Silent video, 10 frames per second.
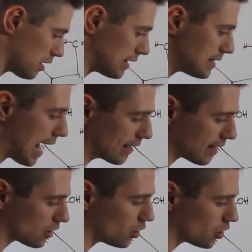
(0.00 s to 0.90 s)
Attack
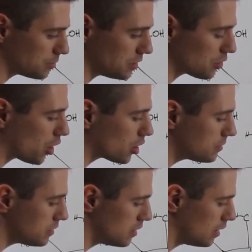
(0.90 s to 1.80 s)
that carbonyl
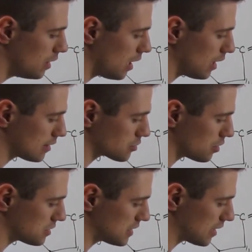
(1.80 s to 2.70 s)
carbon,
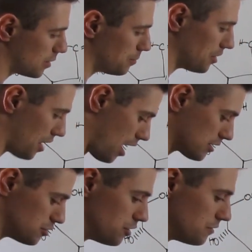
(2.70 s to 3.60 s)
electrons kick up onto
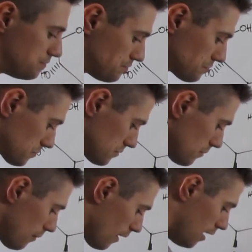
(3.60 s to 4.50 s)
oxygen.
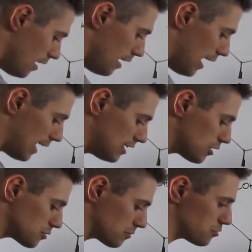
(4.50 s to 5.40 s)
And
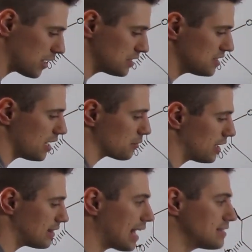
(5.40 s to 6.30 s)
here's what I'm trying to say,
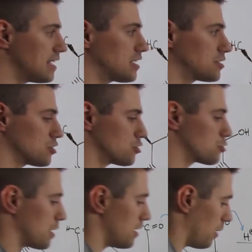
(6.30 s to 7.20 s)
right? That takes us
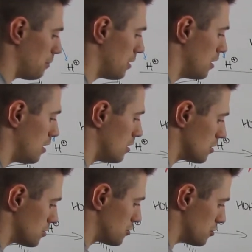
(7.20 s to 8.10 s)
straight up
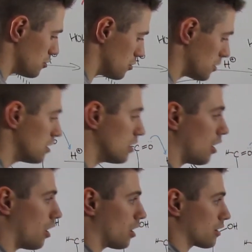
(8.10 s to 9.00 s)
to
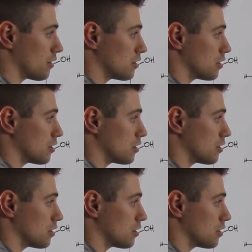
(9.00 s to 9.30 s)
our